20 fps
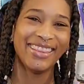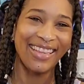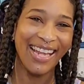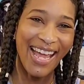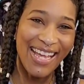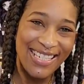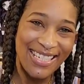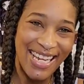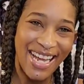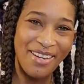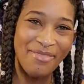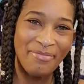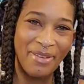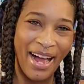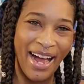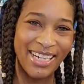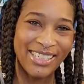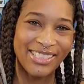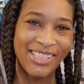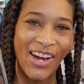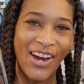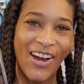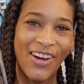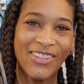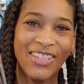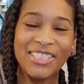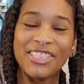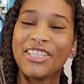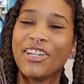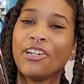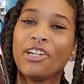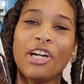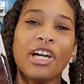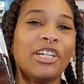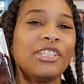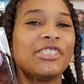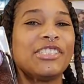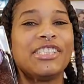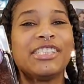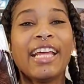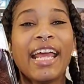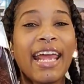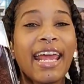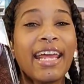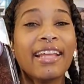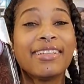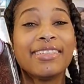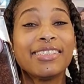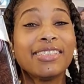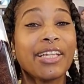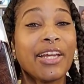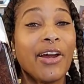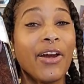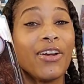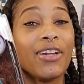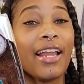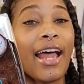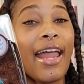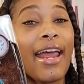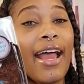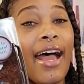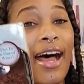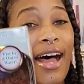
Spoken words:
let's unbox her. Let's hear her sing. Let's see her light